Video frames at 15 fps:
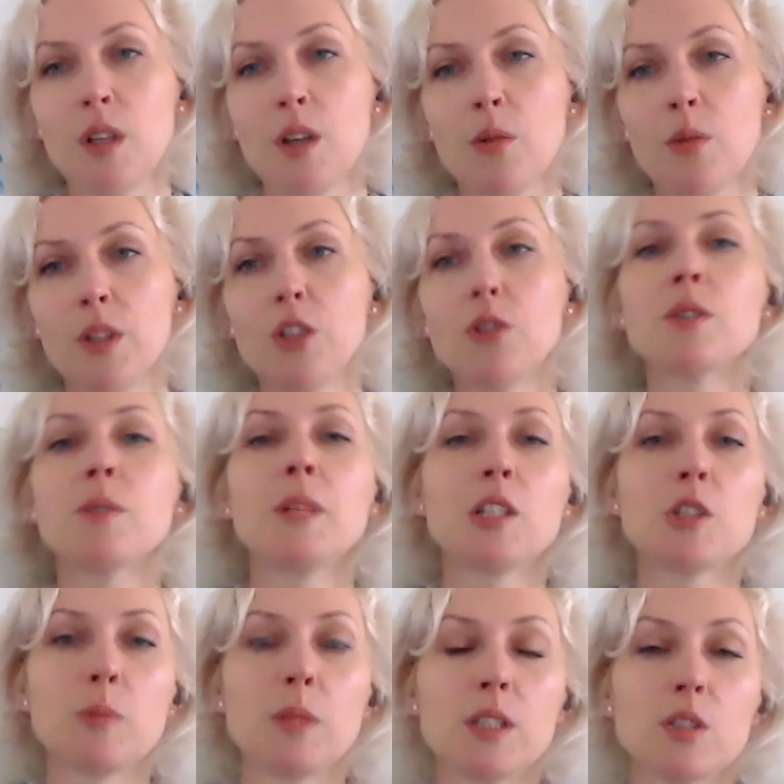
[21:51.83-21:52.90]
when user
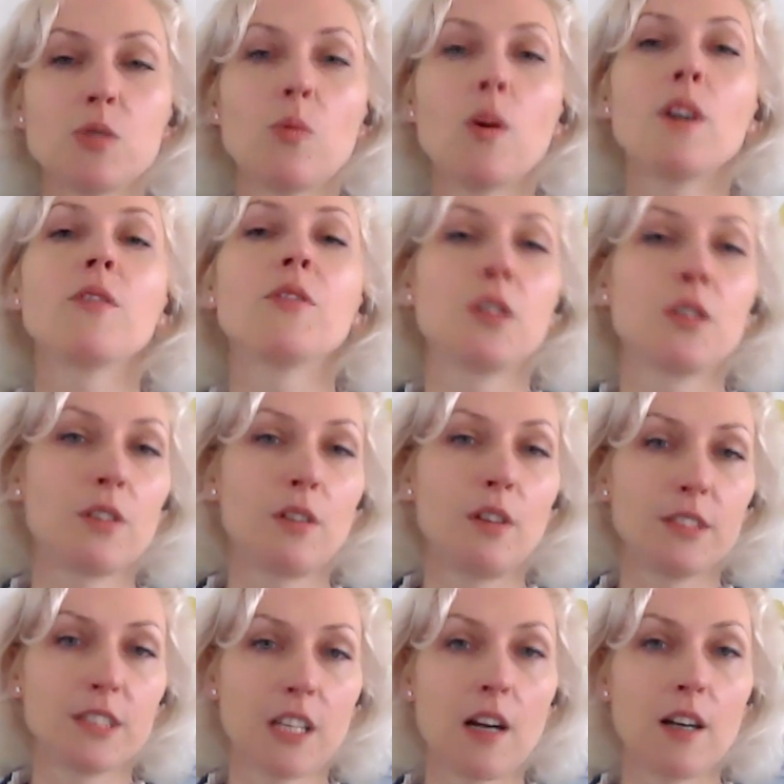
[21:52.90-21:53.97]
management is one of your
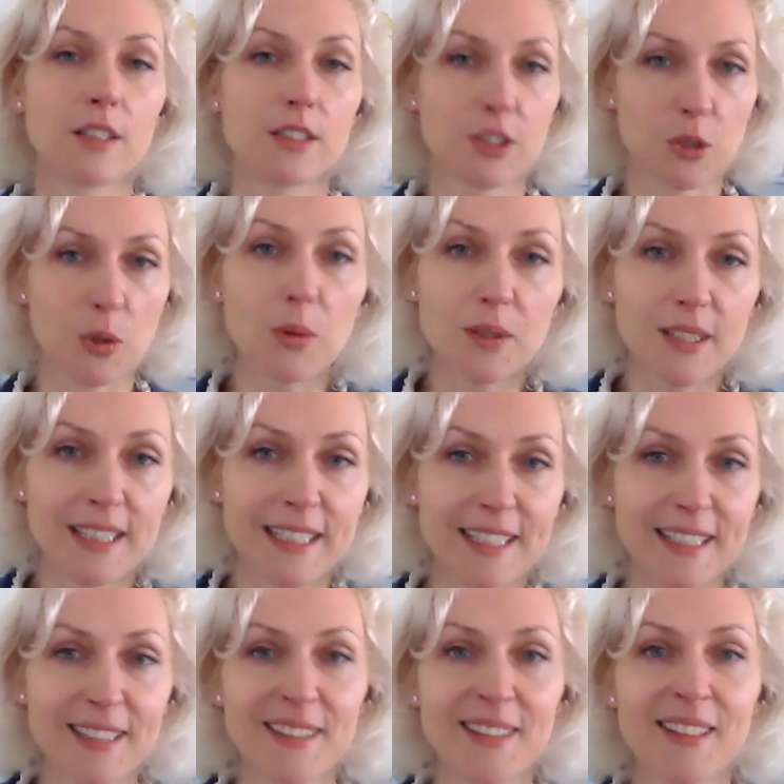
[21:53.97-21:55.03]
tasks
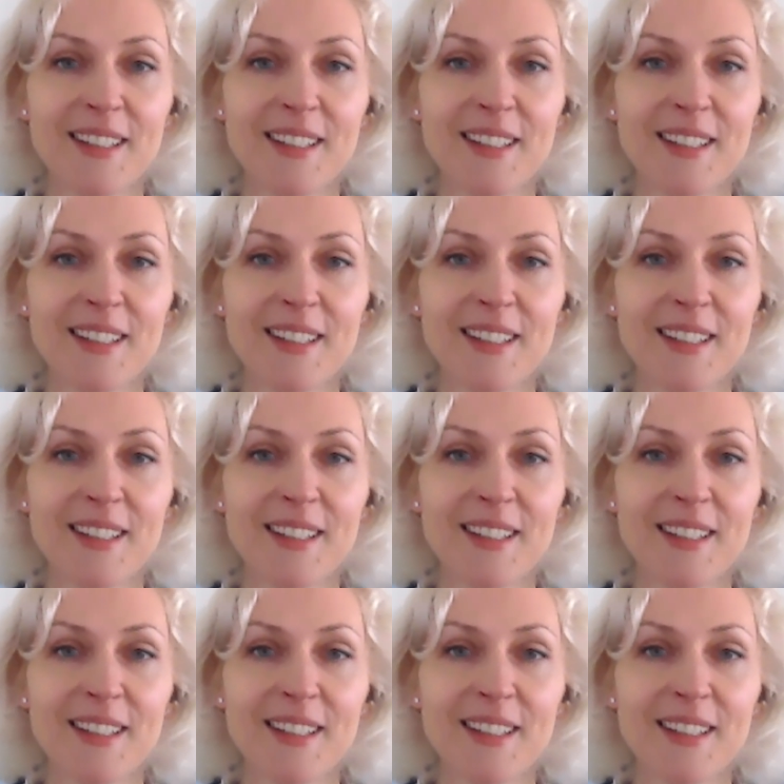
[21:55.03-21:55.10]
only,